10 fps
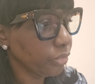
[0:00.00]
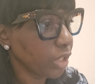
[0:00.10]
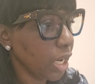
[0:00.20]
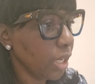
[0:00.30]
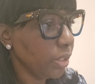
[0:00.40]

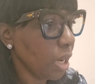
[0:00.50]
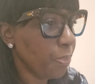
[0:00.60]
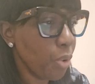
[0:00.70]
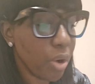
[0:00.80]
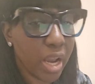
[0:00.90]
and a
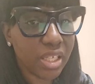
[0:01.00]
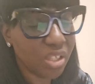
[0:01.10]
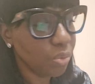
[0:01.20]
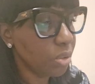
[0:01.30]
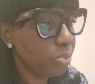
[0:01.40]
poor
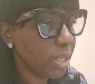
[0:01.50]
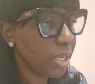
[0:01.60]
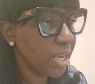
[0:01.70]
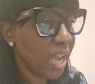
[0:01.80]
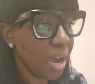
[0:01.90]
answer would
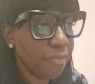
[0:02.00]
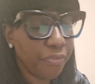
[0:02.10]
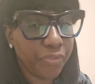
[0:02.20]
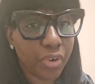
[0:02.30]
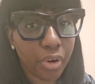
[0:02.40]
be, I'm
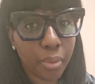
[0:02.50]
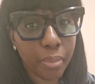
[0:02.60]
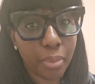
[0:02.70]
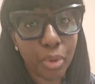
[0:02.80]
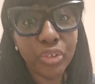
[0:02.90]

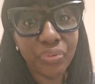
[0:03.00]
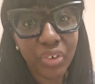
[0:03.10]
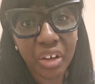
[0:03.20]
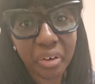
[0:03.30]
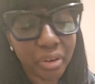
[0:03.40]
firm but
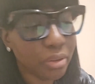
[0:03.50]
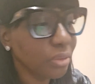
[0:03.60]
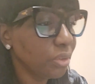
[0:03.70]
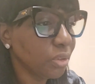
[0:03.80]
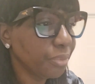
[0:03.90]
fair.
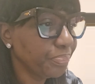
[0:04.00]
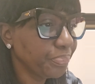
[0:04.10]
No.